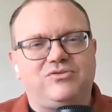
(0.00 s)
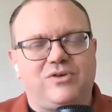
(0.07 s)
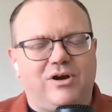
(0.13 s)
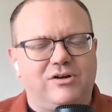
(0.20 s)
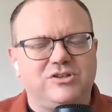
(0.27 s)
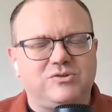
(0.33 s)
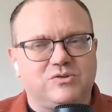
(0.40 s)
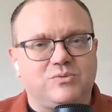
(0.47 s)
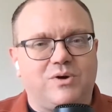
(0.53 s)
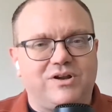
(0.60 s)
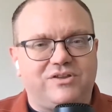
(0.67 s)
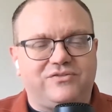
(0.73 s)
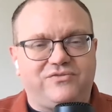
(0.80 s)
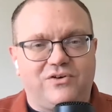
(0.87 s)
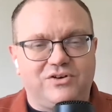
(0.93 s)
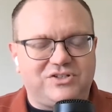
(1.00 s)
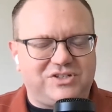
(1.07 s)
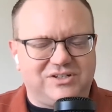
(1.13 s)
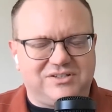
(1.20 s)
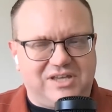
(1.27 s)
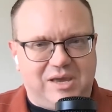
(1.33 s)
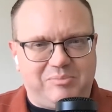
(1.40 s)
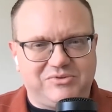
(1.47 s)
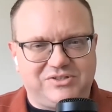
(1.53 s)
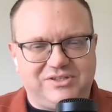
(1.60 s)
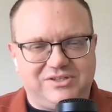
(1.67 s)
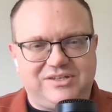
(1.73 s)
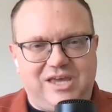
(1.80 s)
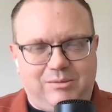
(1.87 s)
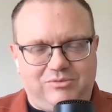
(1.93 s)
Thrones was one of the first examples of
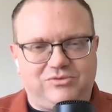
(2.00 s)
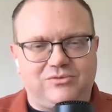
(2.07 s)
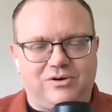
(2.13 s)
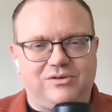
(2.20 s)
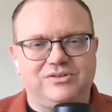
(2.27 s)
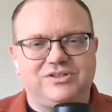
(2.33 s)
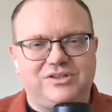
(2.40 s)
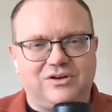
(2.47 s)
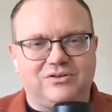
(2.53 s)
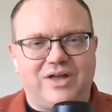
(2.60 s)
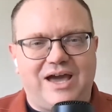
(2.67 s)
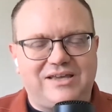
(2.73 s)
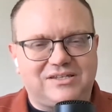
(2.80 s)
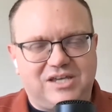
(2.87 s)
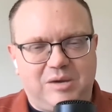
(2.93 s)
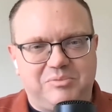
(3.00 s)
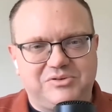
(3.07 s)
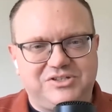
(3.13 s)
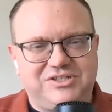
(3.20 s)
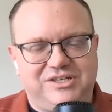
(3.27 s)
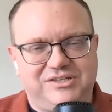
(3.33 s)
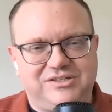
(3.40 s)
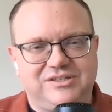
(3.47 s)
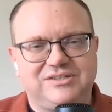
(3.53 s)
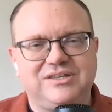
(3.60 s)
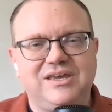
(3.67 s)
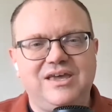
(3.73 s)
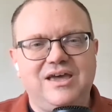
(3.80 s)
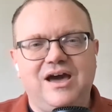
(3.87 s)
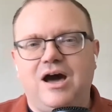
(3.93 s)
this. Game of Thrones in their last couple of seasons,
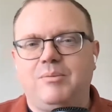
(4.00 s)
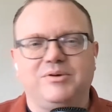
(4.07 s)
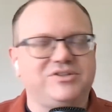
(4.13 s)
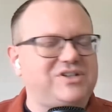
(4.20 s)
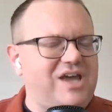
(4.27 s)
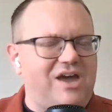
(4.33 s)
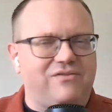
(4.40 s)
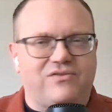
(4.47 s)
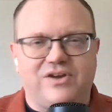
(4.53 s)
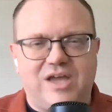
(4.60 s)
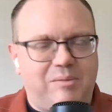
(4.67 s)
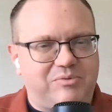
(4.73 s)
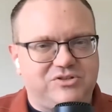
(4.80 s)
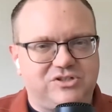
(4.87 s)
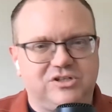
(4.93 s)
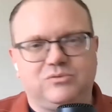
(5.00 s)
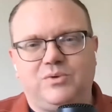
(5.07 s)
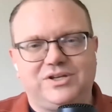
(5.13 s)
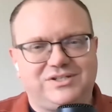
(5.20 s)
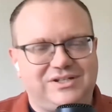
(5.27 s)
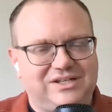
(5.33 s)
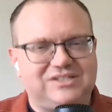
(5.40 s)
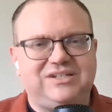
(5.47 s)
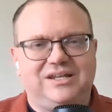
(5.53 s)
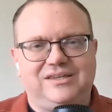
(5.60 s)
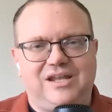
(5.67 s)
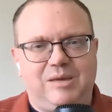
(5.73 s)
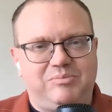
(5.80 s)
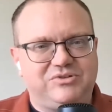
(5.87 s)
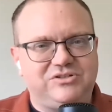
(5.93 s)
almost every episode was an
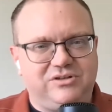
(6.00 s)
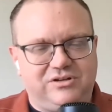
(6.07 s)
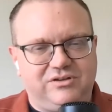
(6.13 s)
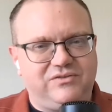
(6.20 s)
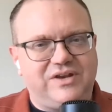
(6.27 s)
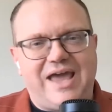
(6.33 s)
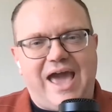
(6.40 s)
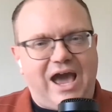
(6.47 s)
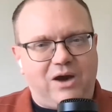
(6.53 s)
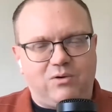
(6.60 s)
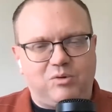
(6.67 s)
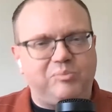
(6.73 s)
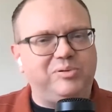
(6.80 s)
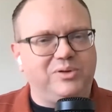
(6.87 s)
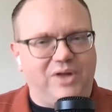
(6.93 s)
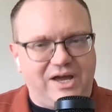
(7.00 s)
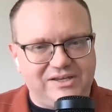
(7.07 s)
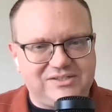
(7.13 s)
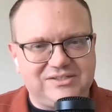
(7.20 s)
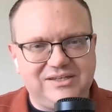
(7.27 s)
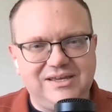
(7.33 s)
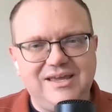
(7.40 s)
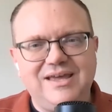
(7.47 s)
extended episode of an hour plus.